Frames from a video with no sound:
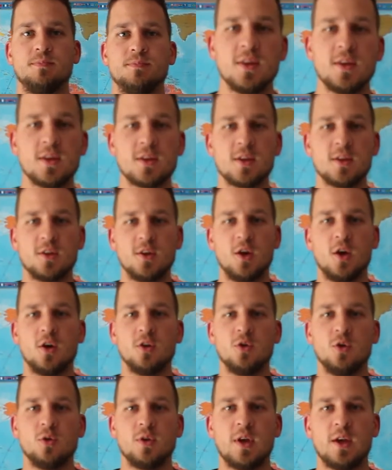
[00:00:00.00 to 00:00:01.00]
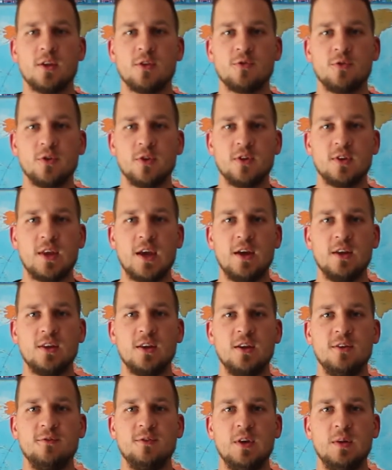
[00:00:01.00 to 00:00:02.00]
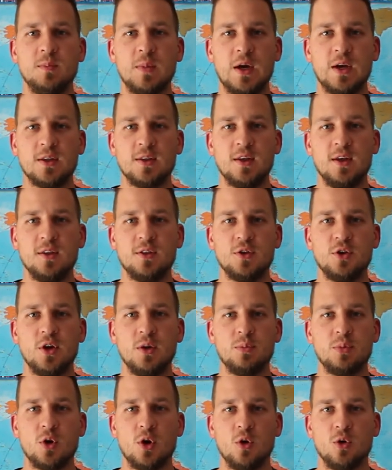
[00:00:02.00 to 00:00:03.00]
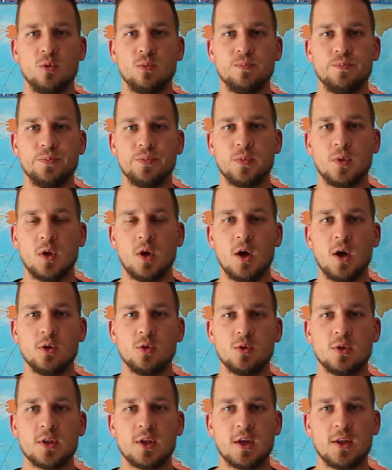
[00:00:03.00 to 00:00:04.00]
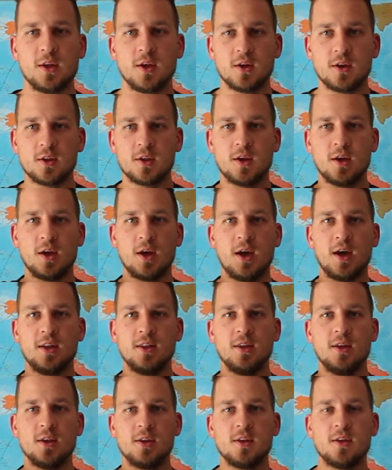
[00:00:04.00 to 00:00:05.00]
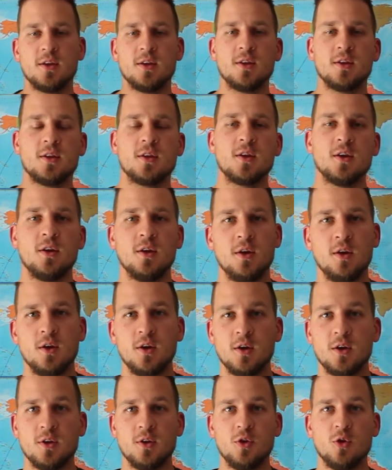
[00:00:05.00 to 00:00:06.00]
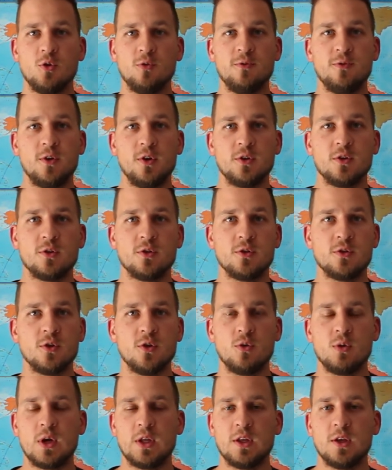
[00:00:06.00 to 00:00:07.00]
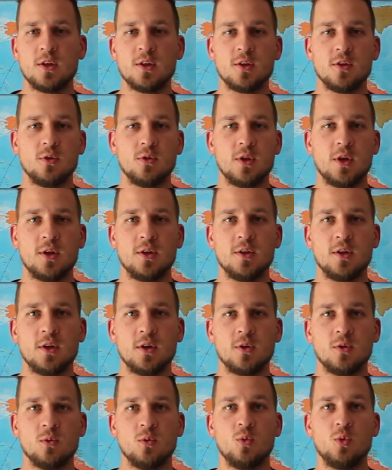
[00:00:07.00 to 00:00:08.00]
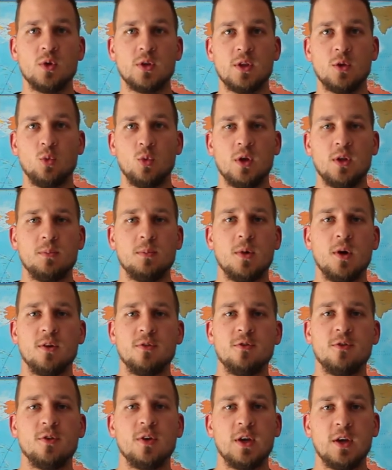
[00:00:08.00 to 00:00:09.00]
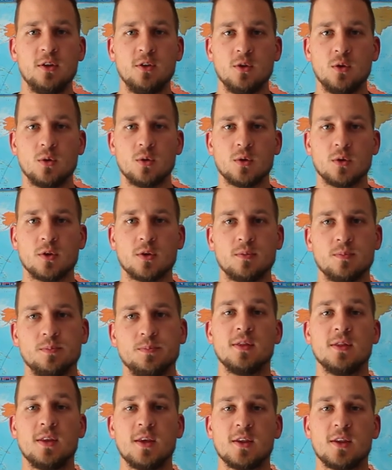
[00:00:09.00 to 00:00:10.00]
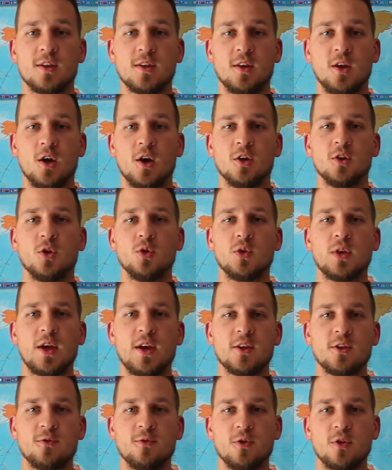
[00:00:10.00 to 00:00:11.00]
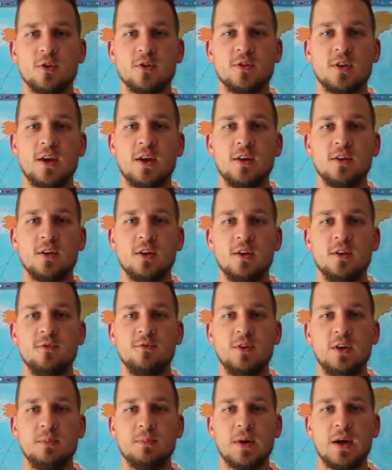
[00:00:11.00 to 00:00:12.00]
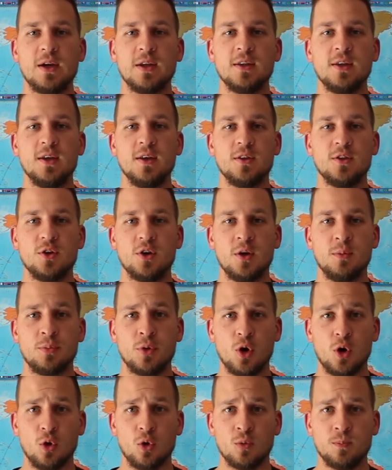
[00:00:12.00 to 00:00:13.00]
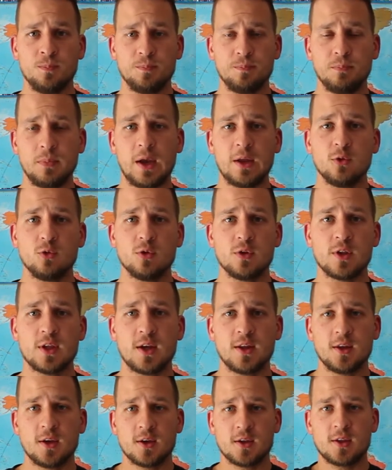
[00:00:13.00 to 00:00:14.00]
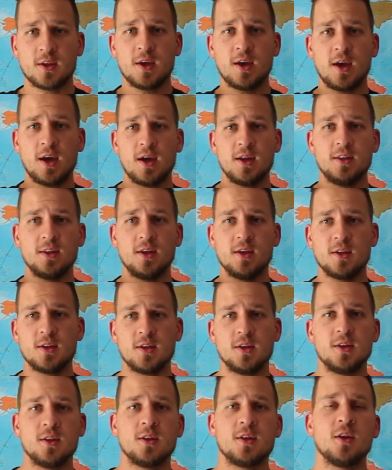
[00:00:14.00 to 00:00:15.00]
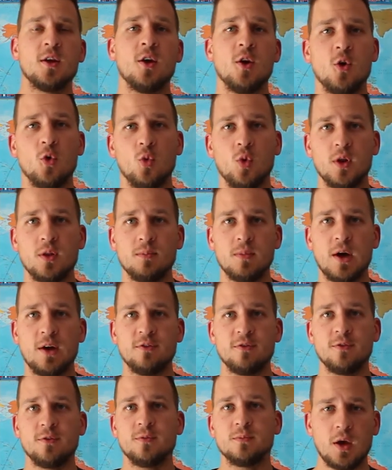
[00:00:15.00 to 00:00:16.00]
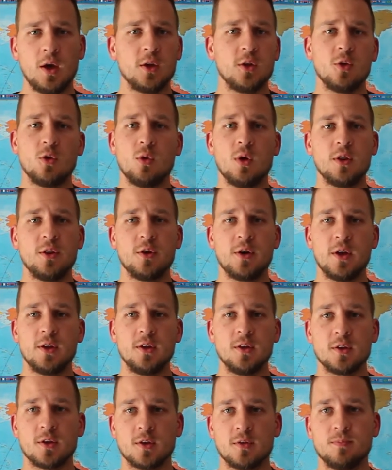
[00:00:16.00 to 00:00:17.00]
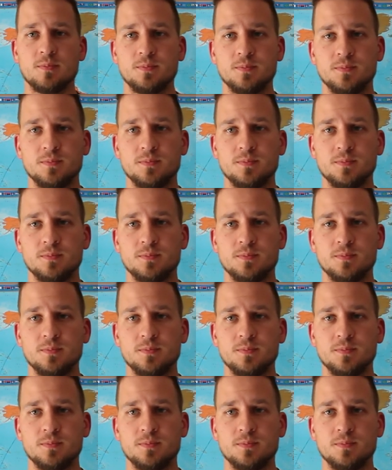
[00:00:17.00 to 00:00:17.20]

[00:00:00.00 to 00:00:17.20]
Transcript: This is the audio test for the Deity VMic D3 Pro, auto settings, hand distance, no filters, no edits, no nothing, with the wind muff, indoors. This is the audio test for the Deity VMic D3 Pro, manual settings, hand distance, wind muff, and no other edits.